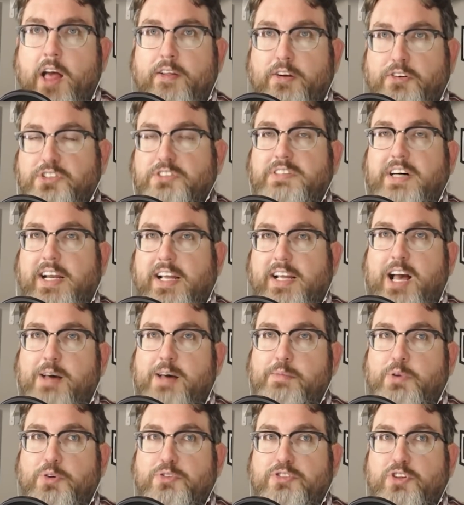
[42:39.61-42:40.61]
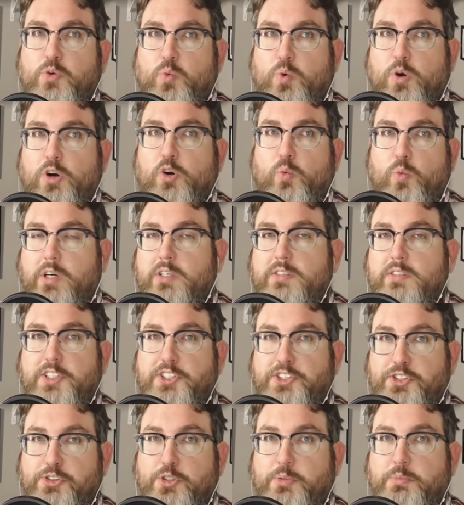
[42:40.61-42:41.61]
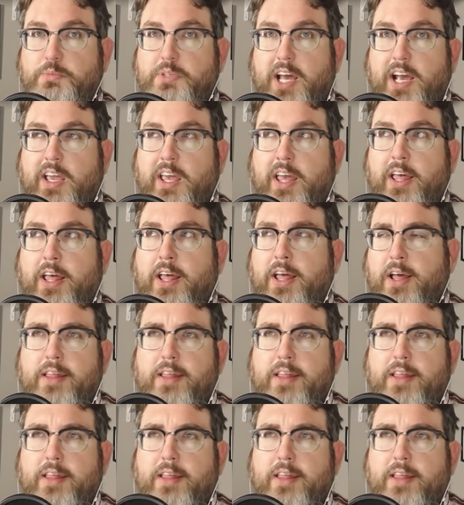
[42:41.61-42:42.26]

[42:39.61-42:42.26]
There's a lot of combos that work well in the Shroom deck